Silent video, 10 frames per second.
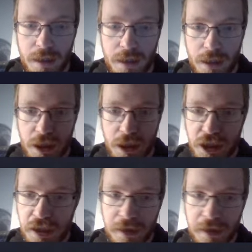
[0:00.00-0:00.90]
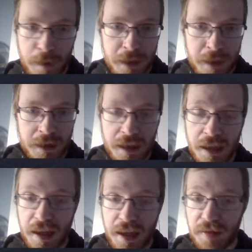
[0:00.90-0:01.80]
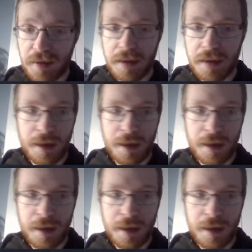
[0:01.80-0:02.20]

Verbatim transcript: GG to him getting the state there.